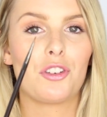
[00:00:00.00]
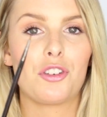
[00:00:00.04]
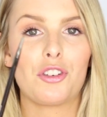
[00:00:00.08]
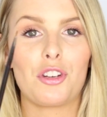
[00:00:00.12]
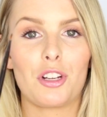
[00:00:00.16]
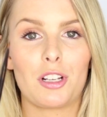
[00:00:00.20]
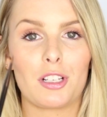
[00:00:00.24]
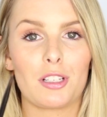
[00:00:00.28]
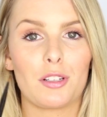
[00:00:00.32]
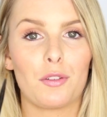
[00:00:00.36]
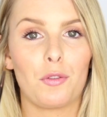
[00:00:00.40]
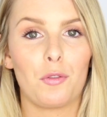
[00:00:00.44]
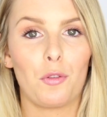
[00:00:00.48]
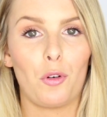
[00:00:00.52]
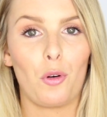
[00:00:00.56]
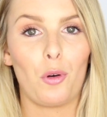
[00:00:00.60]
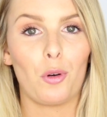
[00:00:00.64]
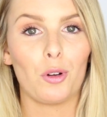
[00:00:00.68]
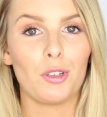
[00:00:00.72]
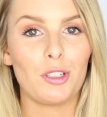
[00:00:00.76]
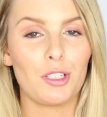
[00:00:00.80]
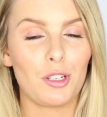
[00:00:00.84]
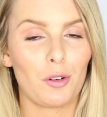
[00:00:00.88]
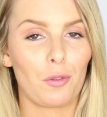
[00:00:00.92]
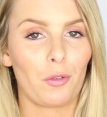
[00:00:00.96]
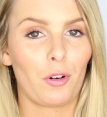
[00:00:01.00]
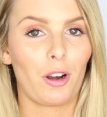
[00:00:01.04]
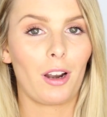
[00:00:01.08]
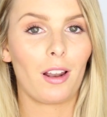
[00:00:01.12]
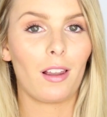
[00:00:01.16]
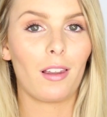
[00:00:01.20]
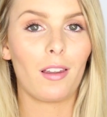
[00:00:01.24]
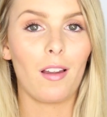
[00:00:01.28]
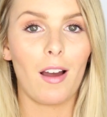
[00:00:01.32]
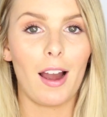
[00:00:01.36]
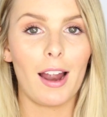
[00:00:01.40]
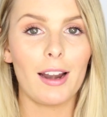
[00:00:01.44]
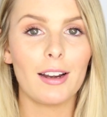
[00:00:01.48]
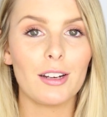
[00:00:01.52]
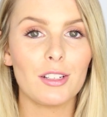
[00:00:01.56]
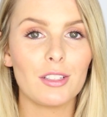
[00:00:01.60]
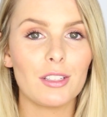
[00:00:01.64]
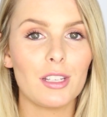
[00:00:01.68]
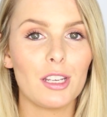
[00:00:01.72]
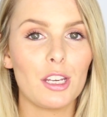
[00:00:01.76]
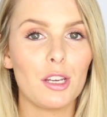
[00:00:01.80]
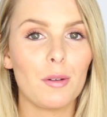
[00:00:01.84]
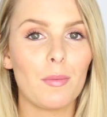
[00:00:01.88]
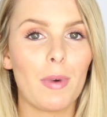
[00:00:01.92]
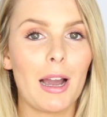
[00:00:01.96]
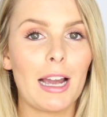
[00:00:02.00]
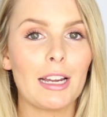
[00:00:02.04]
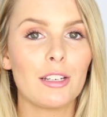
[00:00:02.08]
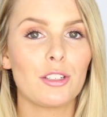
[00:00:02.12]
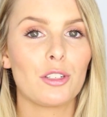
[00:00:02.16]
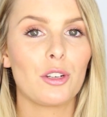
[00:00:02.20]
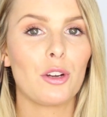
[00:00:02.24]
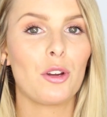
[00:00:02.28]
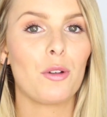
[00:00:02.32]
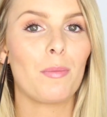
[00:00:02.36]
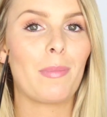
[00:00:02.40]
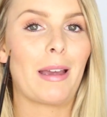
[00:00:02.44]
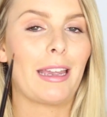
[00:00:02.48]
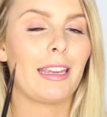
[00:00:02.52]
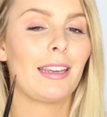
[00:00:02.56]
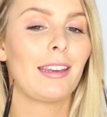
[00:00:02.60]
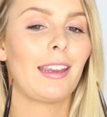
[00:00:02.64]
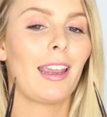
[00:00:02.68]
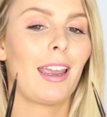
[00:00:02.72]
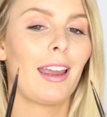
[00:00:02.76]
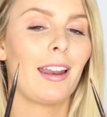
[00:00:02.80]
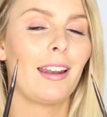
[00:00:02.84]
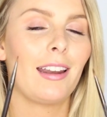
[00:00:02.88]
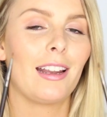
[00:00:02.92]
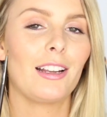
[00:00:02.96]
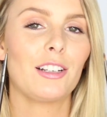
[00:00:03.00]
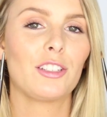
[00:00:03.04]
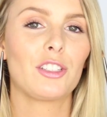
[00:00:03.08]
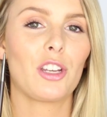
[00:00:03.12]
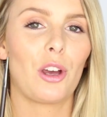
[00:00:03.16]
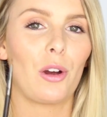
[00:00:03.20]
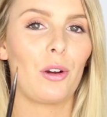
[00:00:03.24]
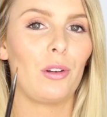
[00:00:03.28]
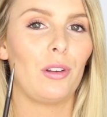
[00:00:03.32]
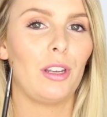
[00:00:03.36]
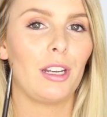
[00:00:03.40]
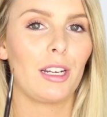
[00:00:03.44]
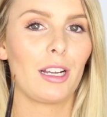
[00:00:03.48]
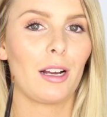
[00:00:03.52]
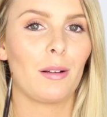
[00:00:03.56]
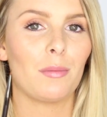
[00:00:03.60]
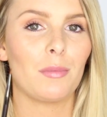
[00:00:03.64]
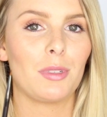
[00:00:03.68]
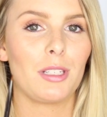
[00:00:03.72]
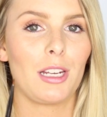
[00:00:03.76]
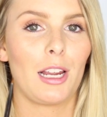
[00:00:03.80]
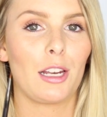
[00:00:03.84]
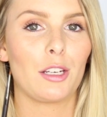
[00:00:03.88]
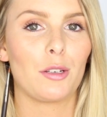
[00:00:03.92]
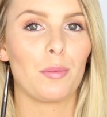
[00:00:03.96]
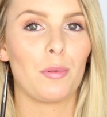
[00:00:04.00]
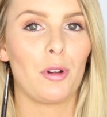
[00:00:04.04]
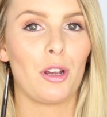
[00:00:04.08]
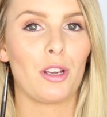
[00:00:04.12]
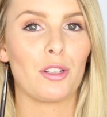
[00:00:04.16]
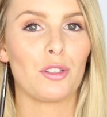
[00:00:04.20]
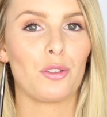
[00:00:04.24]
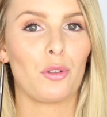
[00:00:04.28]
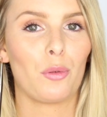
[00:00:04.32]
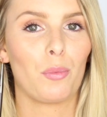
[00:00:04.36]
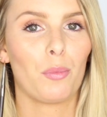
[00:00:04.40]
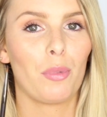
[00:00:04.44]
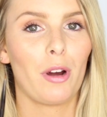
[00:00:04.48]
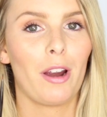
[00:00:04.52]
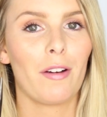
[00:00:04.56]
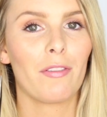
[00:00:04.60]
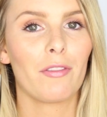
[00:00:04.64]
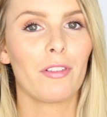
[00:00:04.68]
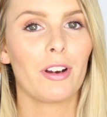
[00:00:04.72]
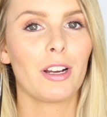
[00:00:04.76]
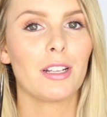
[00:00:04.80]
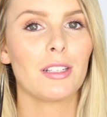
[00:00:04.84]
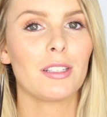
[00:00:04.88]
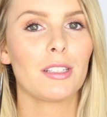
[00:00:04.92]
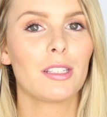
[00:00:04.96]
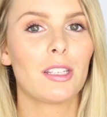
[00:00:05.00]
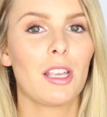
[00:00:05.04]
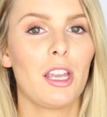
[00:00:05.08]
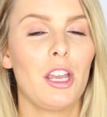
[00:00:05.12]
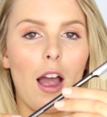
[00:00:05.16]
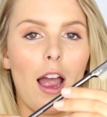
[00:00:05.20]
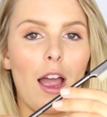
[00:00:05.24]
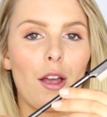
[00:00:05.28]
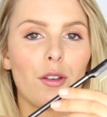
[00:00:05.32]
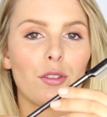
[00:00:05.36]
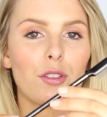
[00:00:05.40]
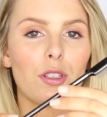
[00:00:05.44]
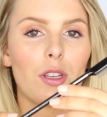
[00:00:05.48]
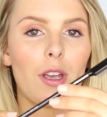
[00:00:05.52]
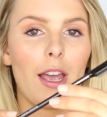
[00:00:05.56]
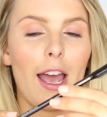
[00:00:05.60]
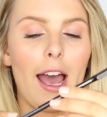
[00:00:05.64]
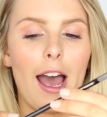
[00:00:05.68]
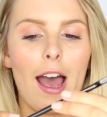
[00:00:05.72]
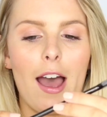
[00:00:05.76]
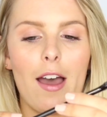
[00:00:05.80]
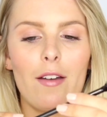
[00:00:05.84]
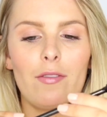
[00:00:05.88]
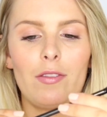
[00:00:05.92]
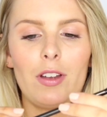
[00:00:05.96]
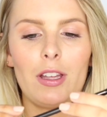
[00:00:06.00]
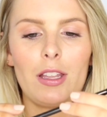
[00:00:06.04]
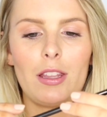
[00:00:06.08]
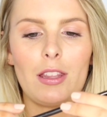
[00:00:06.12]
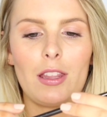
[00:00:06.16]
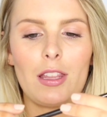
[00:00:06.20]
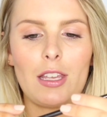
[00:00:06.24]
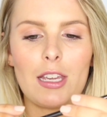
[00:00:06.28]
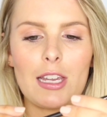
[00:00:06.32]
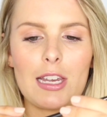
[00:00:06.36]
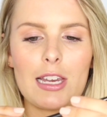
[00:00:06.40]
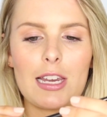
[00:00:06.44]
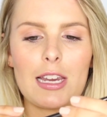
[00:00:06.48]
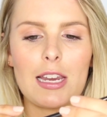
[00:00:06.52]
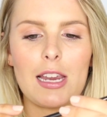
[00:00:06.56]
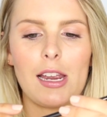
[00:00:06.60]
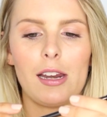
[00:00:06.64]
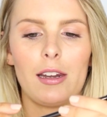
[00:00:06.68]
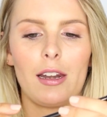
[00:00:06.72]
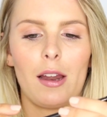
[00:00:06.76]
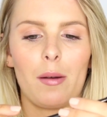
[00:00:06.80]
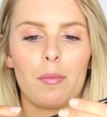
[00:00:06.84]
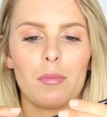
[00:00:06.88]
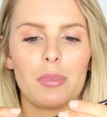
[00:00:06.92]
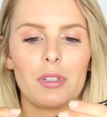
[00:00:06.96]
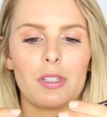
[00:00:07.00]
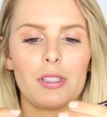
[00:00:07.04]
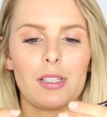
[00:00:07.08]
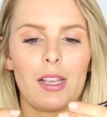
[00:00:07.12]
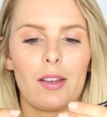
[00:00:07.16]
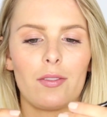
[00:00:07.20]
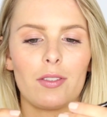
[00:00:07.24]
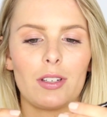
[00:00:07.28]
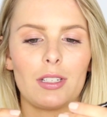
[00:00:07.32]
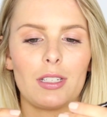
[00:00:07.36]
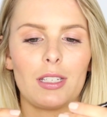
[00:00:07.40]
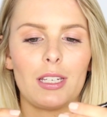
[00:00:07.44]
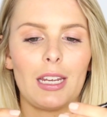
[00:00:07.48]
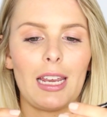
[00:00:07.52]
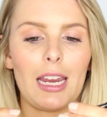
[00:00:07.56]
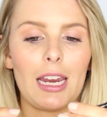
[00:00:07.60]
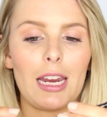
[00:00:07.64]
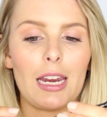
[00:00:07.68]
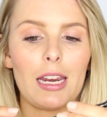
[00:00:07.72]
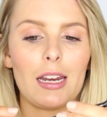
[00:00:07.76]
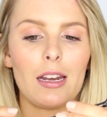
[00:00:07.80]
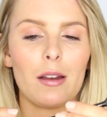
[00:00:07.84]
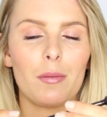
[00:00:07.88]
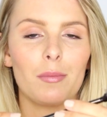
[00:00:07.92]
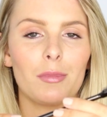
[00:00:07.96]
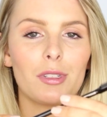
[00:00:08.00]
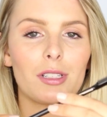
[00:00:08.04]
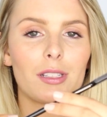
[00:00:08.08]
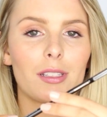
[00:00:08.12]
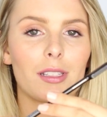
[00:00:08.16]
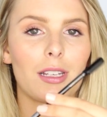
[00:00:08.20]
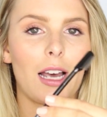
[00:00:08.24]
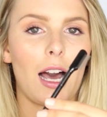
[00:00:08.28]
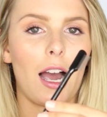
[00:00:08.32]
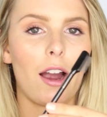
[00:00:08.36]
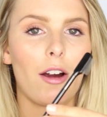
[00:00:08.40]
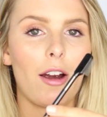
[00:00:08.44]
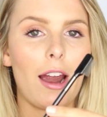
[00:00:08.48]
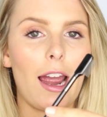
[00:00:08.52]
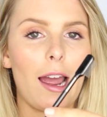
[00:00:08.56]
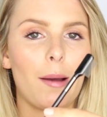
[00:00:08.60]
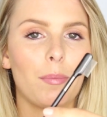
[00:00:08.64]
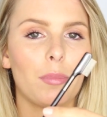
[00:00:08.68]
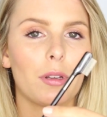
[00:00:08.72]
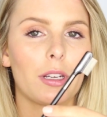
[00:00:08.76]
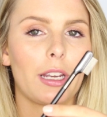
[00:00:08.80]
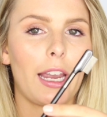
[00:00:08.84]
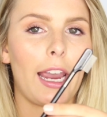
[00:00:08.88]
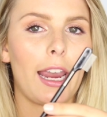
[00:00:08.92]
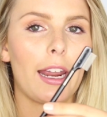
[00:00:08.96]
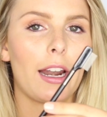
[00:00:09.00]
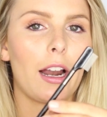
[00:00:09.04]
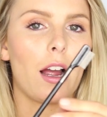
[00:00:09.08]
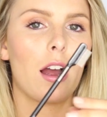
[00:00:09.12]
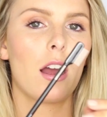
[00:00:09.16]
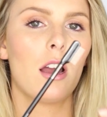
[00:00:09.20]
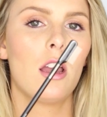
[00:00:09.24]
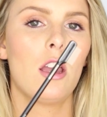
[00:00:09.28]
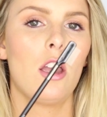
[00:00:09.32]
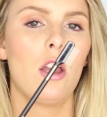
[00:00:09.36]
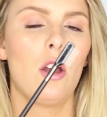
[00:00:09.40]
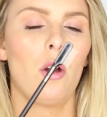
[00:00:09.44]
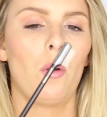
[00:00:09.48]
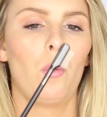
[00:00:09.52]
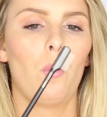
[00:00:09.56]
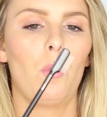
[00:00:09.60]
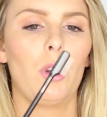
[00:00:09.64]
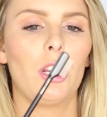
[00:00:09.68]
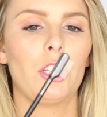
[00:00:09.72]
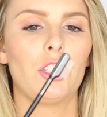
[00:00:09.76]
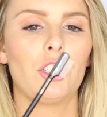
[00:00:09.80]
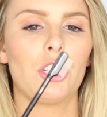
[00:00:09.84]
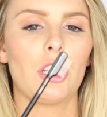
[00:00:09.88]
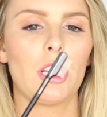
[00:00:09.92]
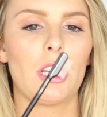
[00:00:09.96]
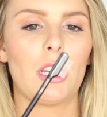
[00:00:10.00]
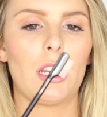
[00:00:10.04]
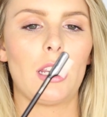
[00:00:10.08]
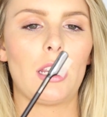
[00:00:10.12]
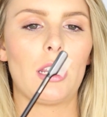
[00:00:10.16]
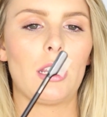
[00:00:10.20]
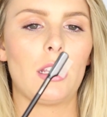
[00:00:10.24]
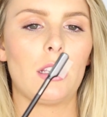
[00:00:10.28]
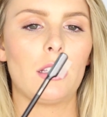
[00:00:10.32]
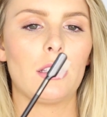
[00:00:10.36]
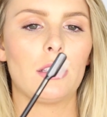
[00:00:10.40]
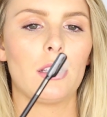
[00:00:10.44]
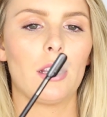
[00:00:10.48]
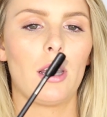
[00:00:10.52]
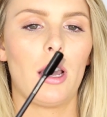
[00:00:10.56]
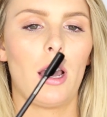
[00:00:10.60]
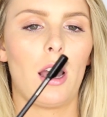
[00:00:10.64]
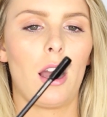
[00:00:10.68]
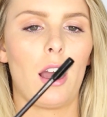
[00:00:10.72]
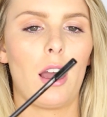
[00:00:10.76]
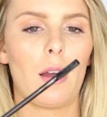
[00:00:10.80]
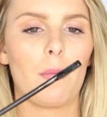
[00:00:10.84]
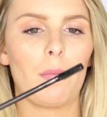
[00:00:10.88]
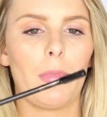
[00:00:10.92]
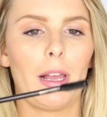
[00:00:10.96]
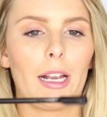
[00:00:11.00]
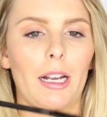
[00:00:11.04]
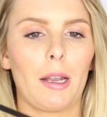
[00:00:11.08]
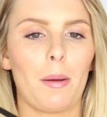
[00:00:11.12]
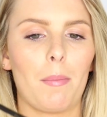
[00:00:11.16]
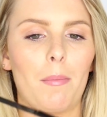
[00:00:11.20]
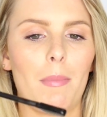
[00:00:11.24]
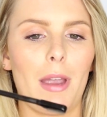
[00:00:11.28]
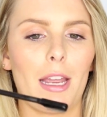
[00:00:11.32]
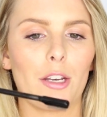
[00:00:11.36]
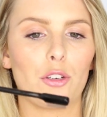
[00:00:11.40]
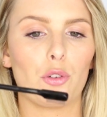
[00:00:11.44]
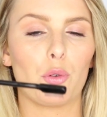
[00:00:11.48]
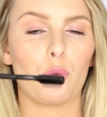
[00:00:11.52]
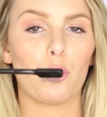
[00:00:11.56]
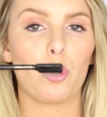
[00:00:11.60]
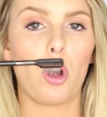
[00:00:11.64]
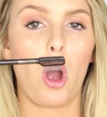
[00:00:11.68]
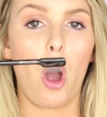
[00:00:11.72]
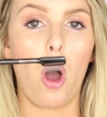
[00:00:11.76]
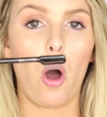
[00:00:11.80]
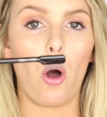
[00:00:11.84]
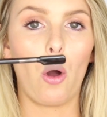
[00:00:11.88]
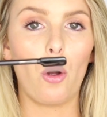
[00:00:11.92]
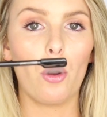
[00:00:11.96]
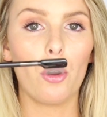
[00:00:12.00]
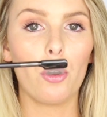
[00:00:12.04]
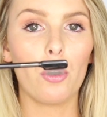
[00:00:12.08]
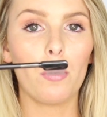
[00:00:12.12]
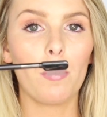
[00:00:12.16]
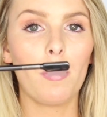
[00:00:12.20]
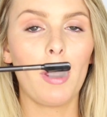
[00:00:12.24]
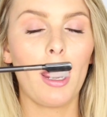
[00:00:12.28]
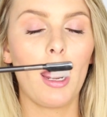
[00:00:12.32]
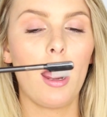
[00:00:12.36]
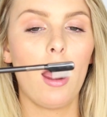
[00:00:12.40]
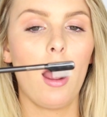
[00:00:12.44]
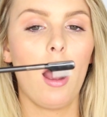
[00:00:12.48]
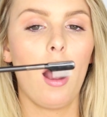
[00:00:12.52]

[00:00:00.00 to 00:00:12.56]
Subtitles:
just for different liners that you might do. But again, it totally comes down to personal preference. I also have the number 17 mascara applicator, which is like a metal comb.